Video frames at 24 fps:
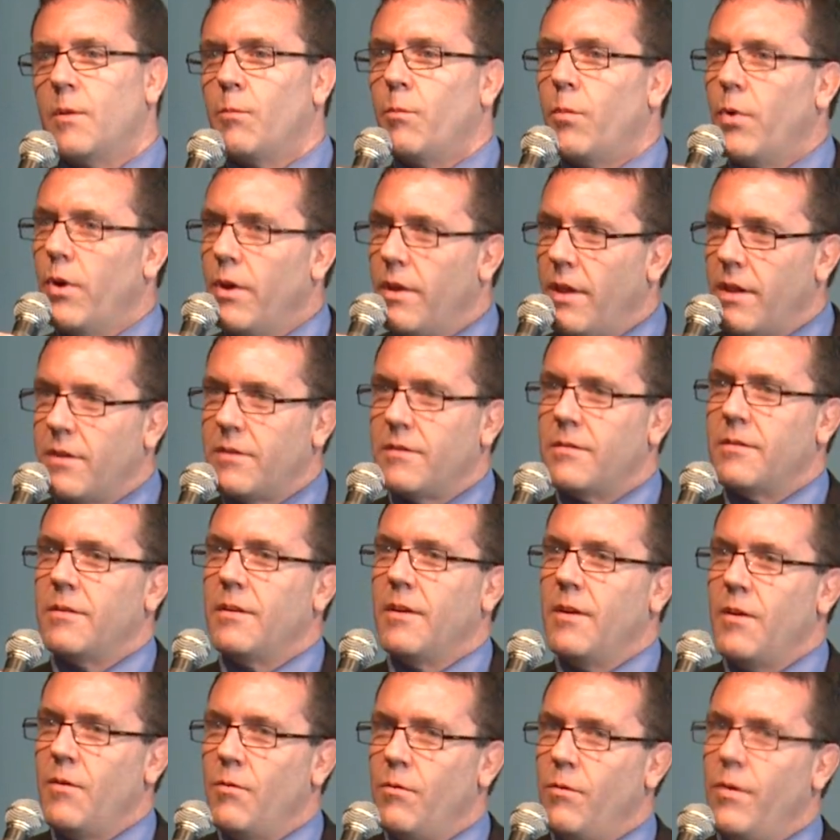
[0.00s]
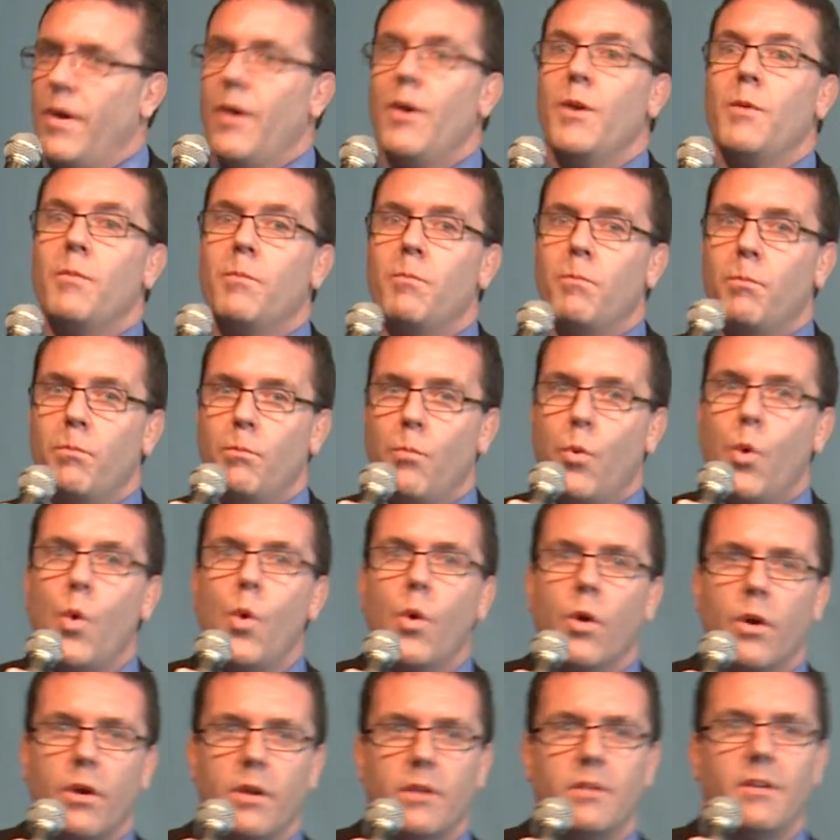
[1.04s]
Boy, that's very
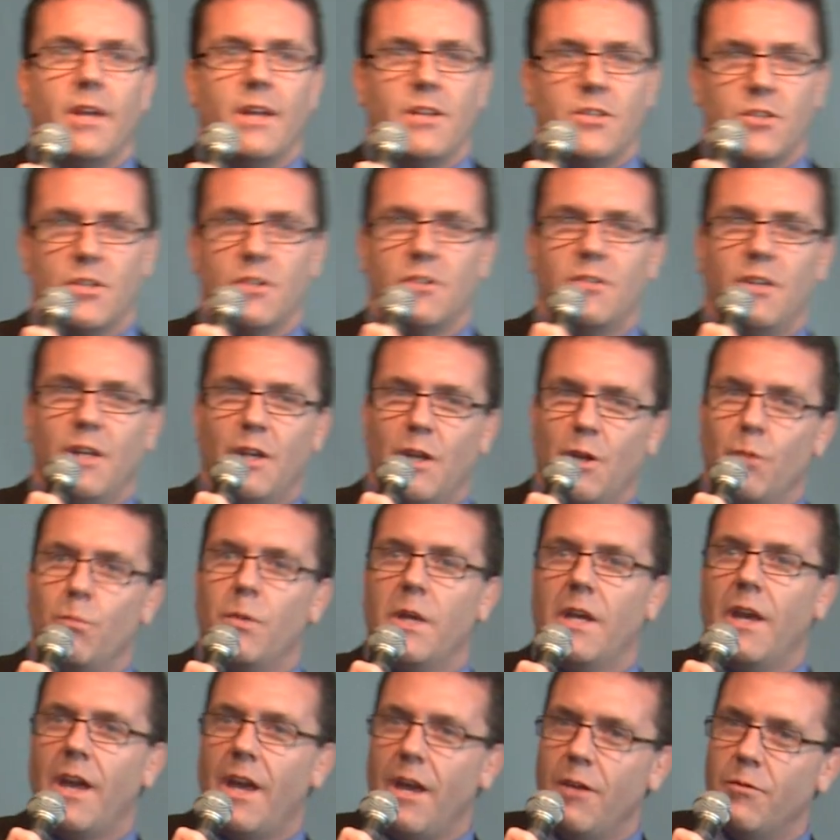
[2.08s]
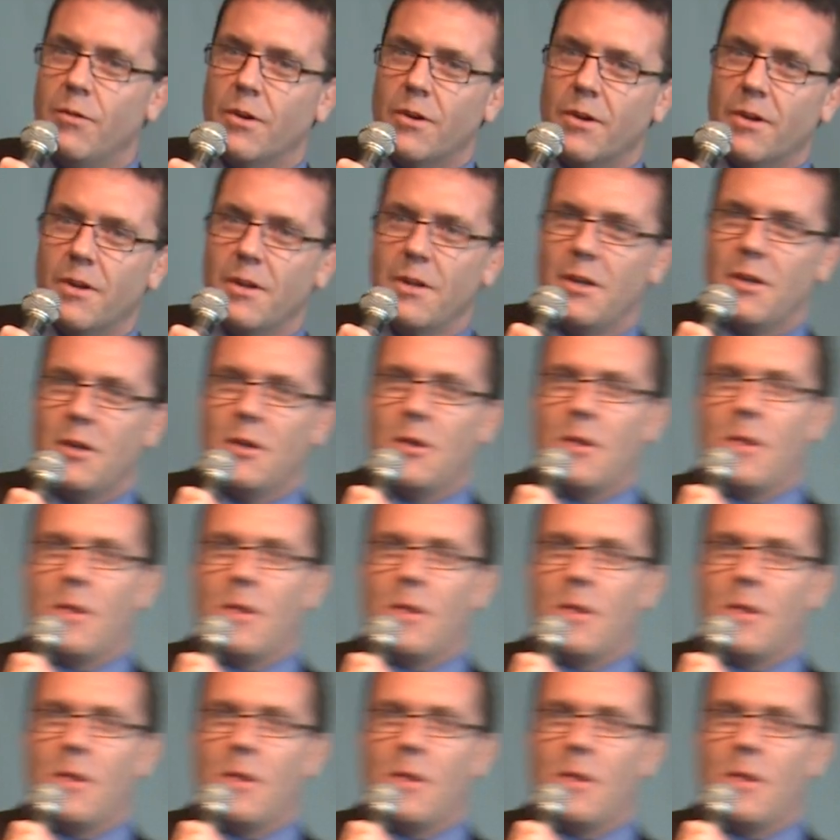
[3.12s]
poor attention-seeking behavior.